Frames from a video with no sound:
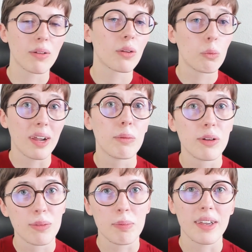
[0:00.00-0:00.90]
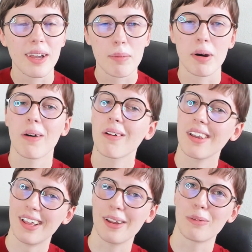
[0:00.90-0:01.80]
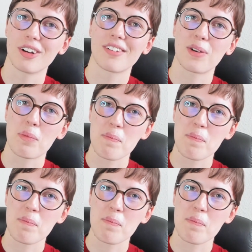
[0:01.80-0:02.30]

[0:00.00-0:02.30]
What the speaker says: the way we speak about language.